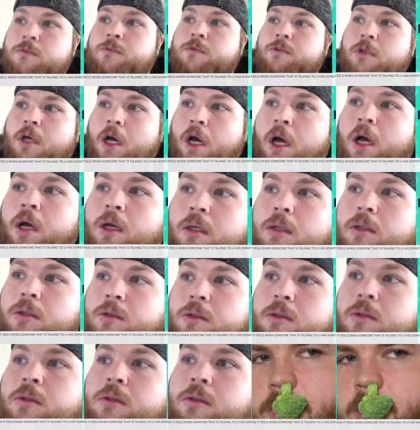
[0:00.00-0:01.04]
because that's uh -huh. the only uh-huh. way I
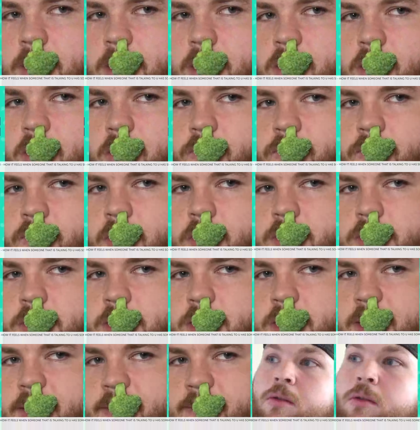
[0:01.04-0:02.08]
talk to my girlfriend.
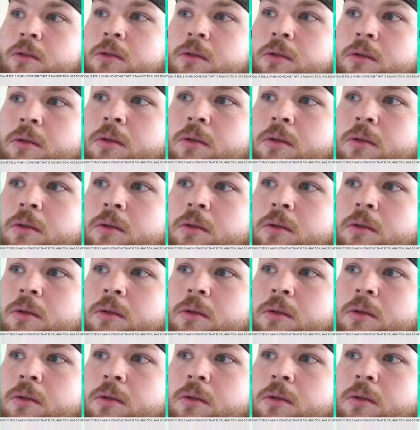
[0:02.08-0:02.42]
She lives in